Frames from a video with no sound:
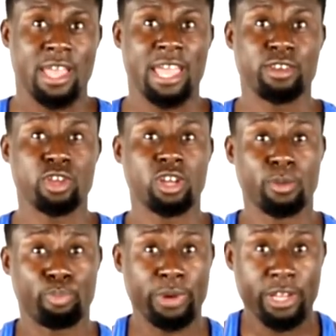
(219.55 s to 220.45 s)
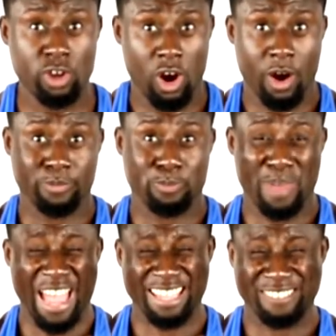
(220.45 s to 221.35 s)
And you're gonna bring your arms
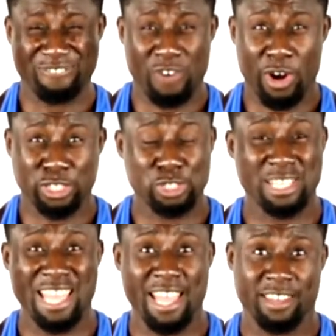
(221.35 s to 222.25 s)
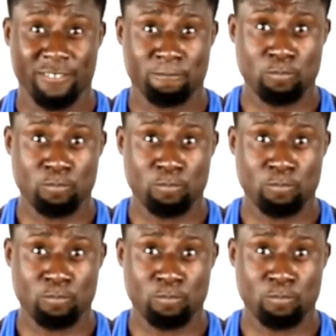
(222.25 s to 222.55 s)
back as far as you can.